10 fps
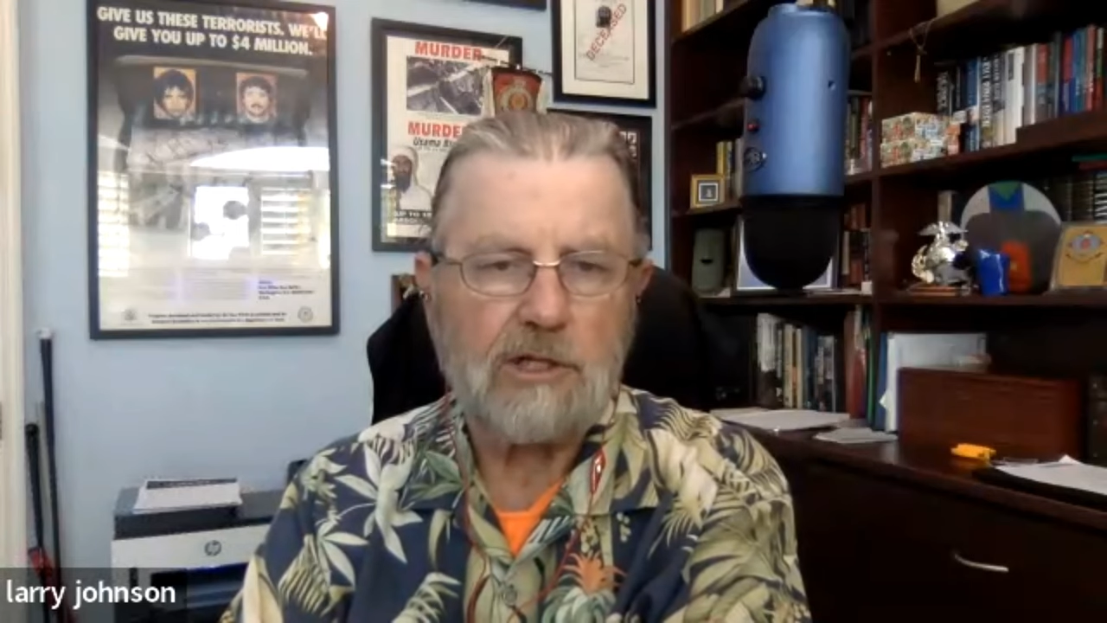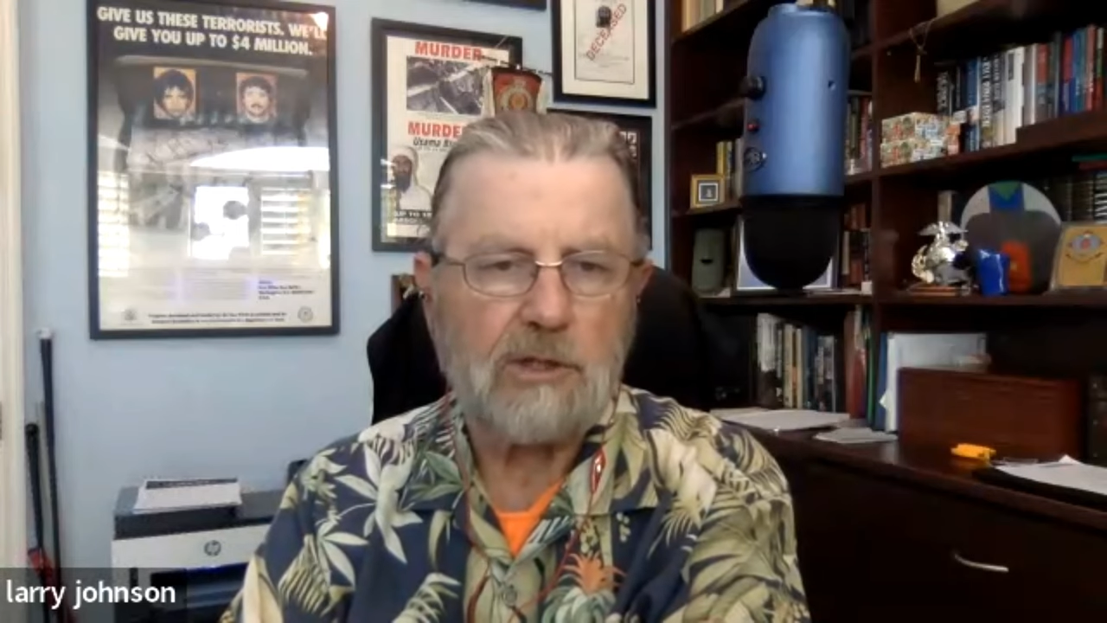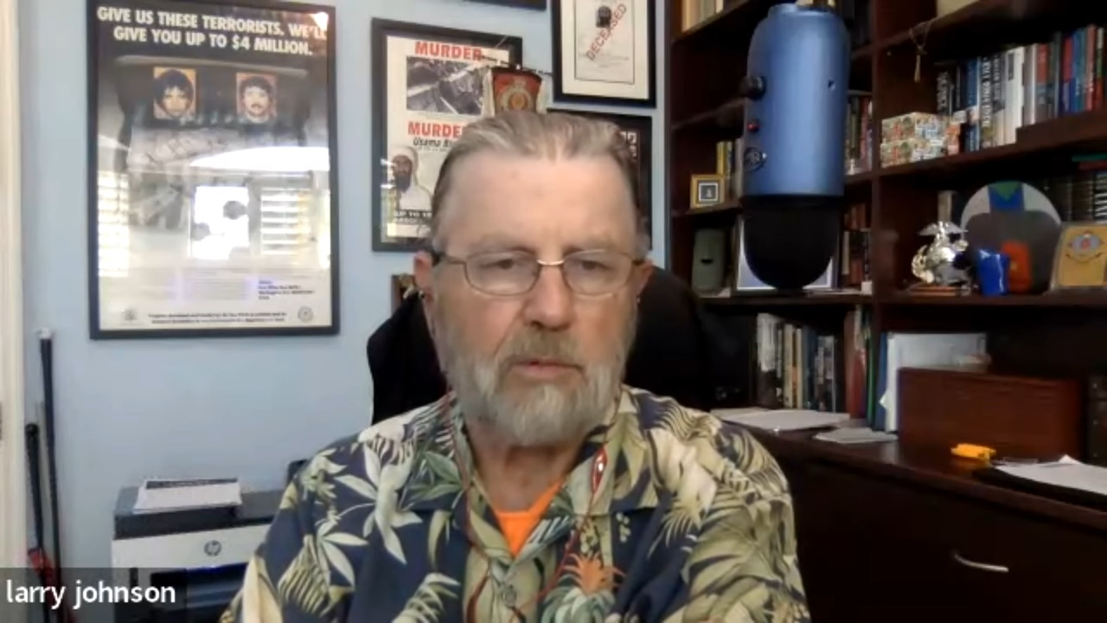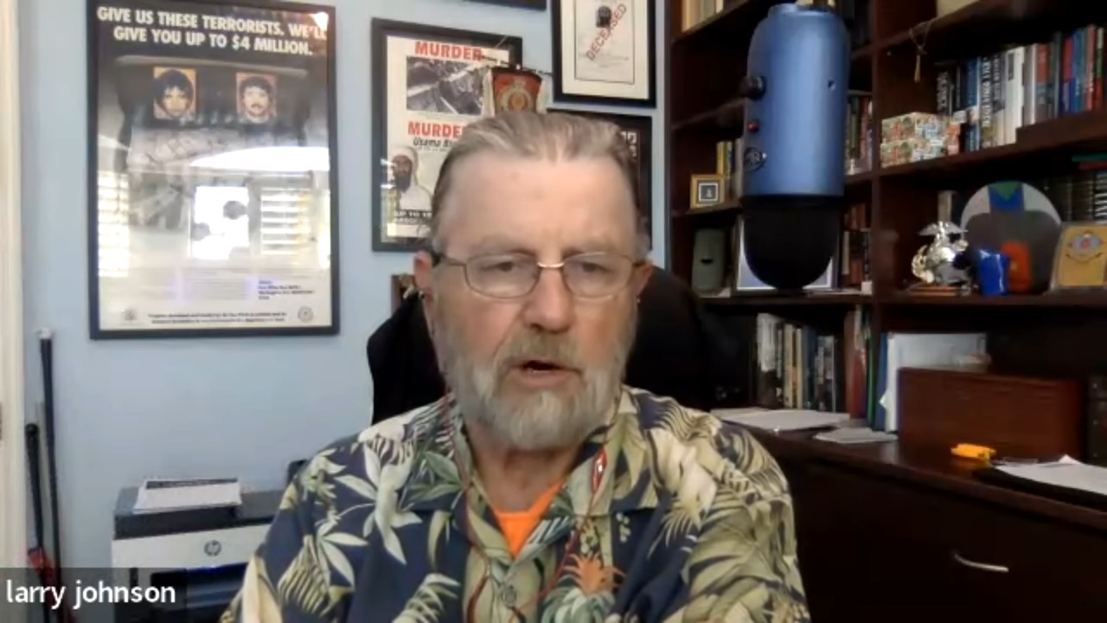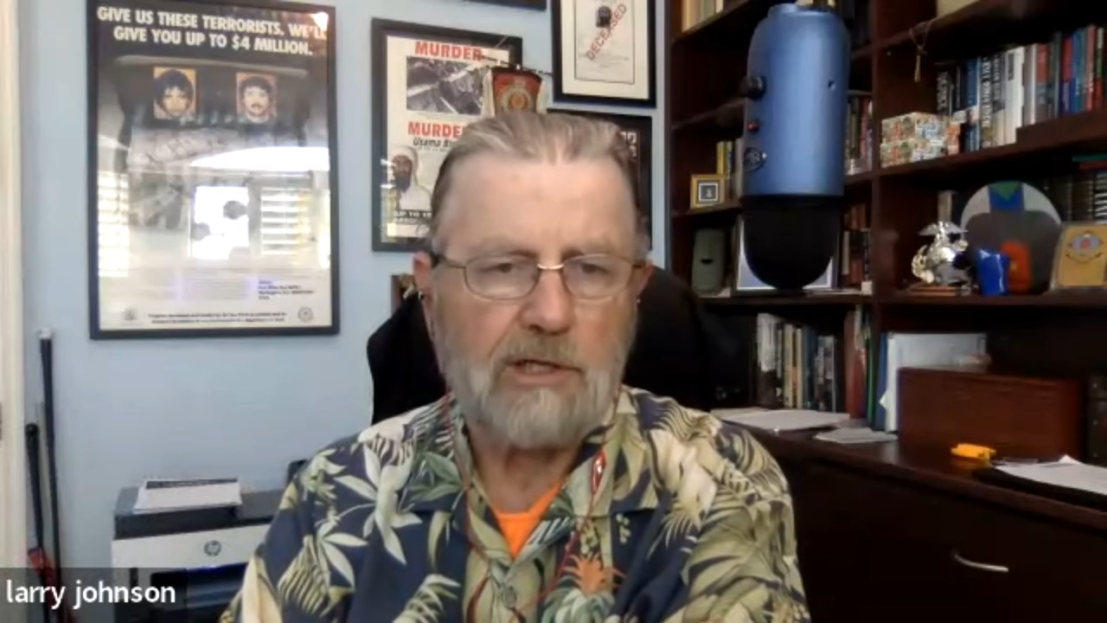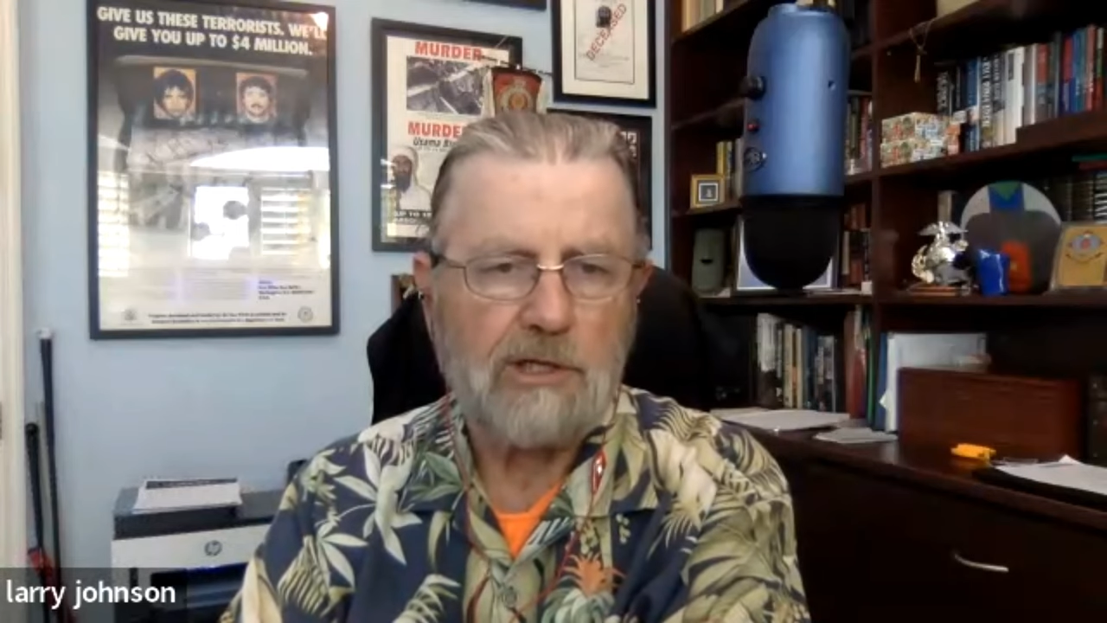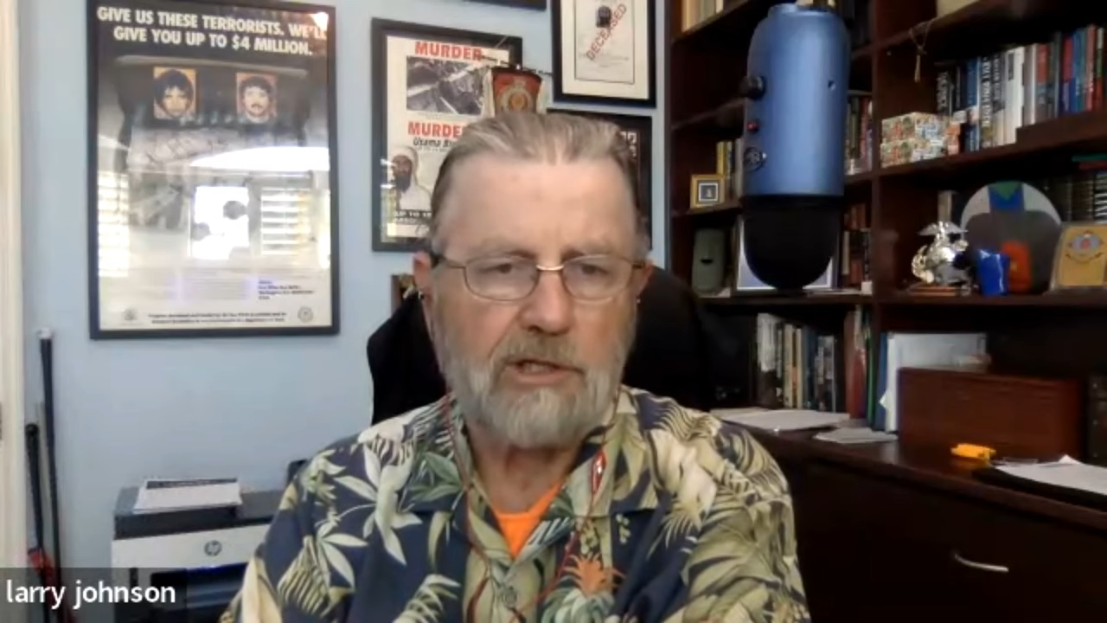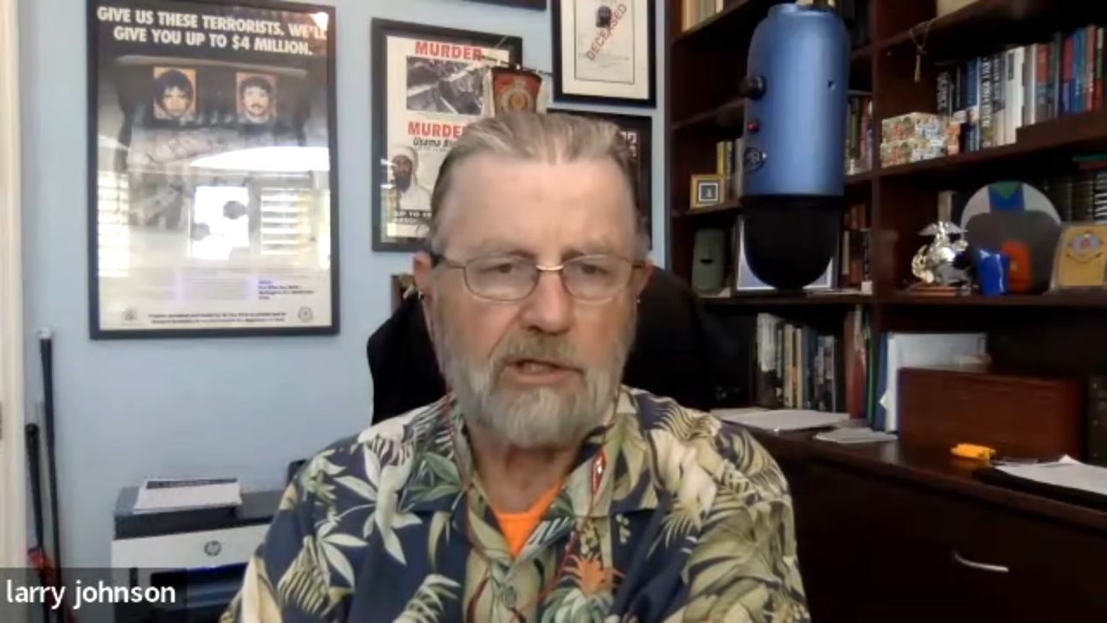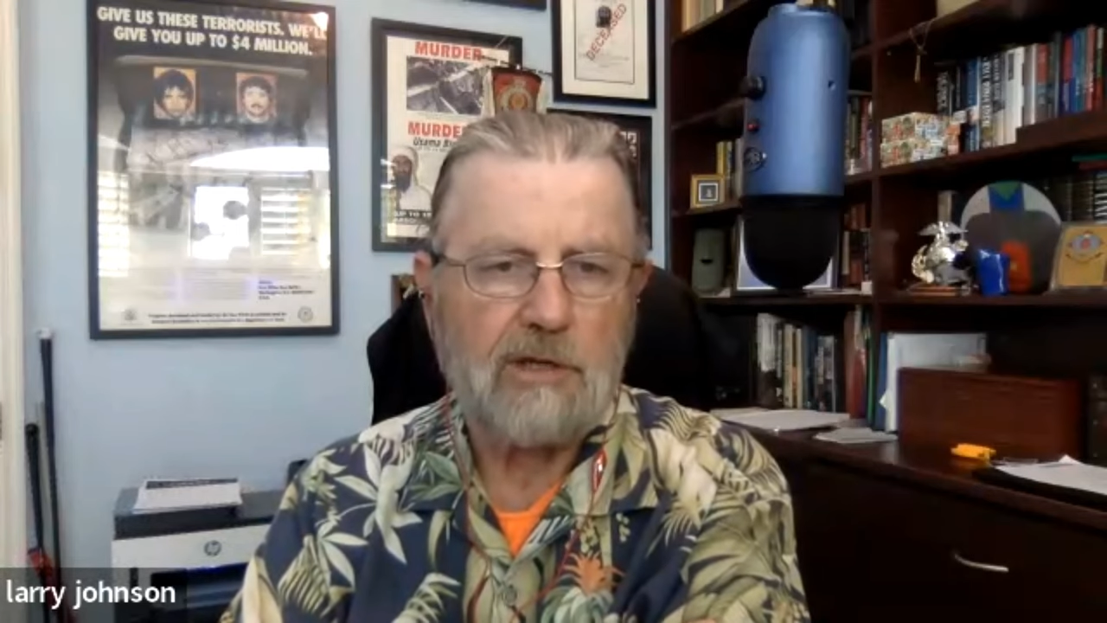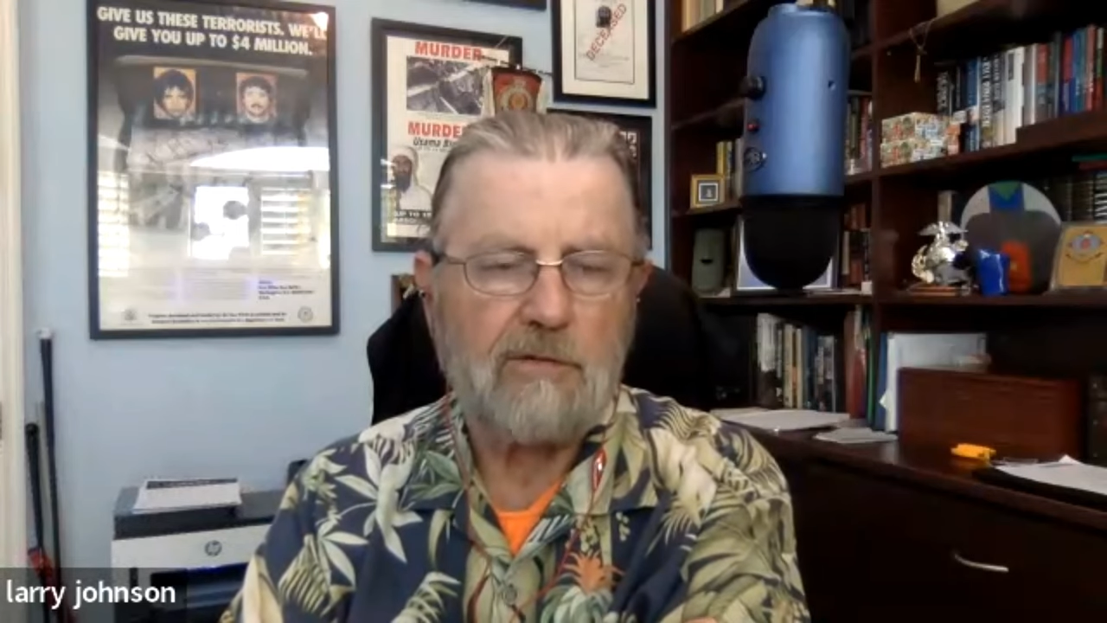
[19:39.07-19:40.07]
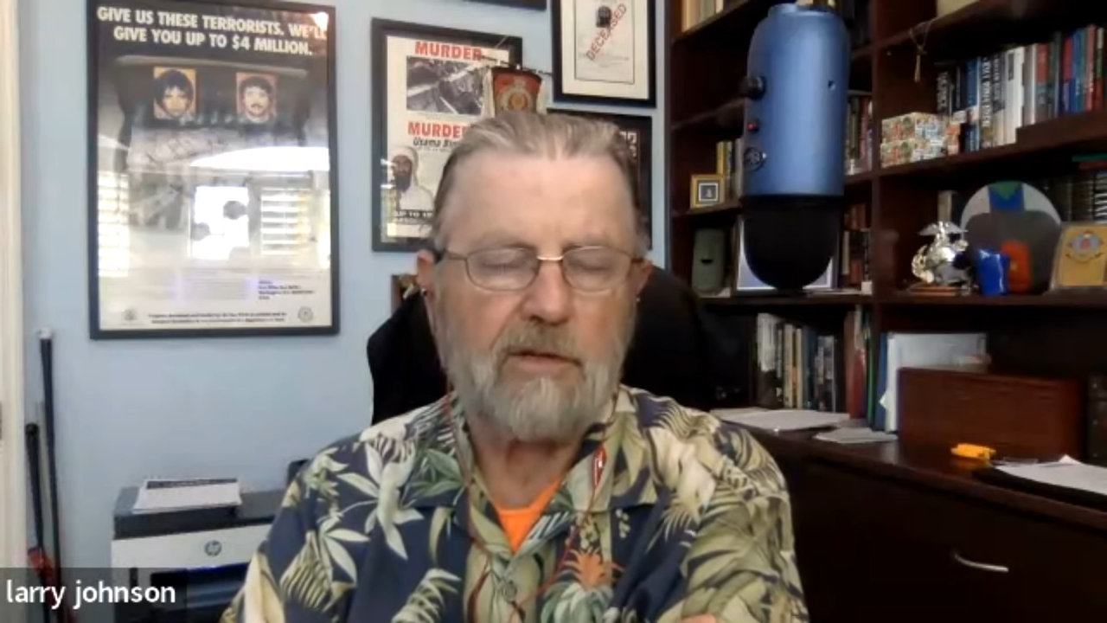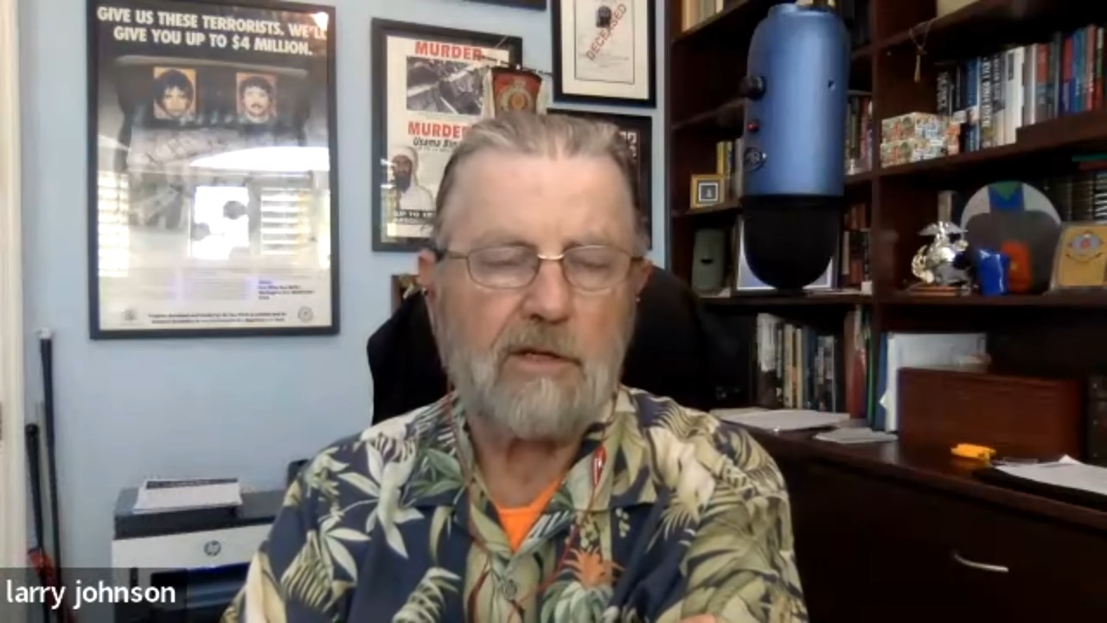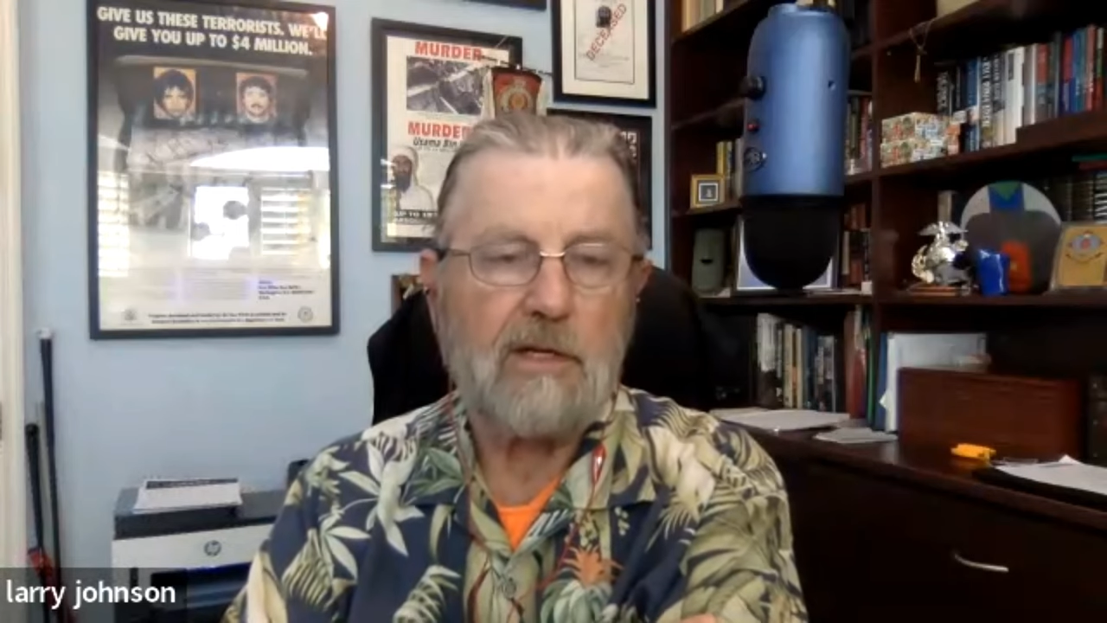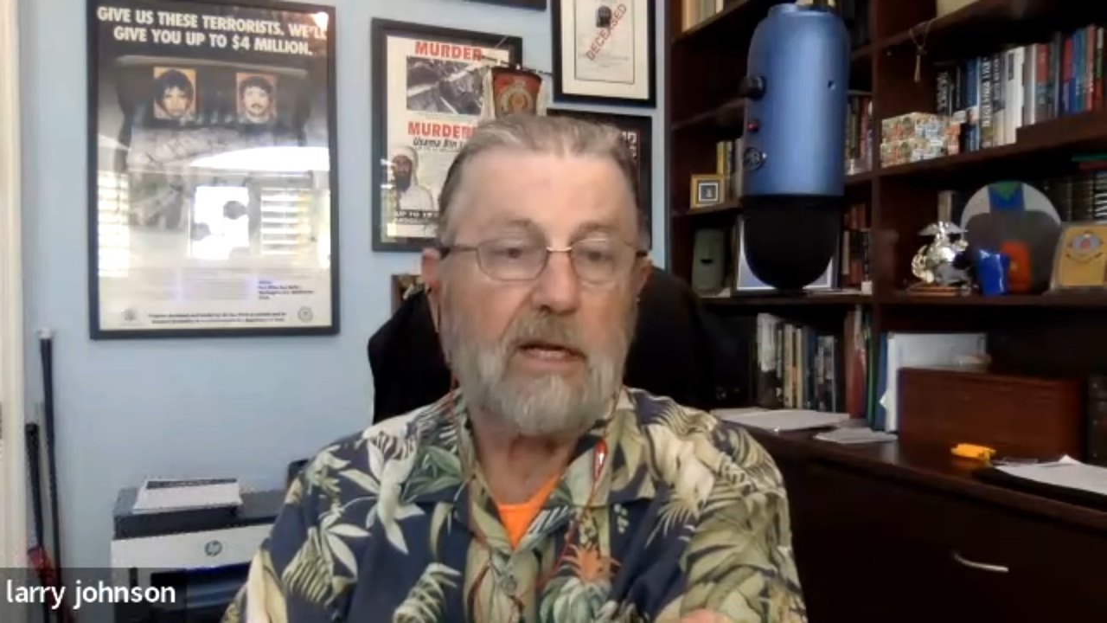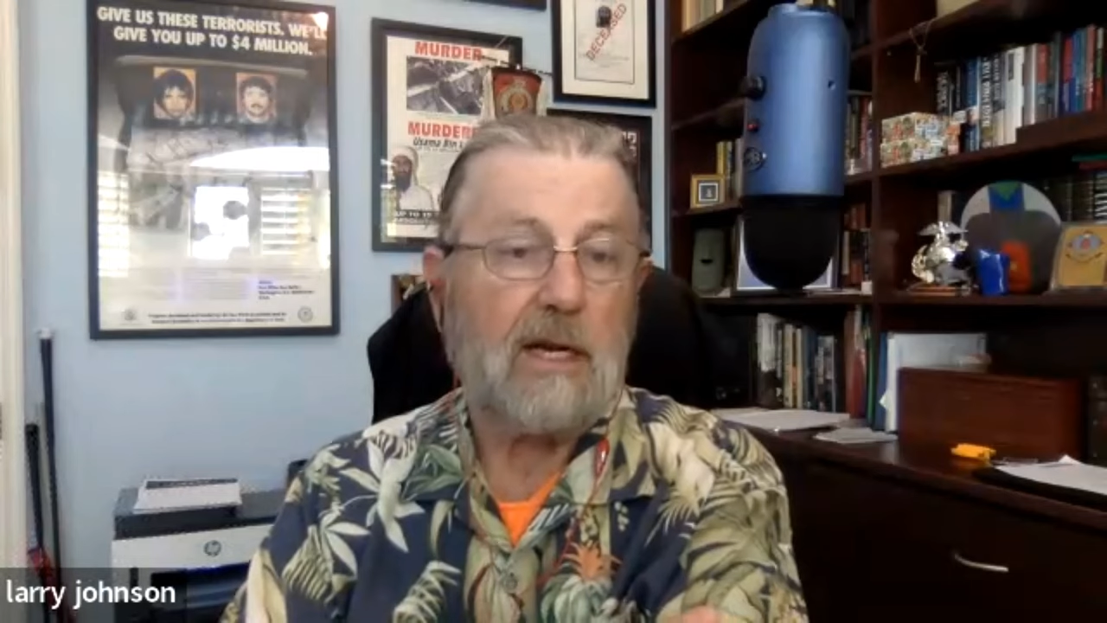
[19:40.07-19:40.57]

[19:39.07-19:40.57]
expressions of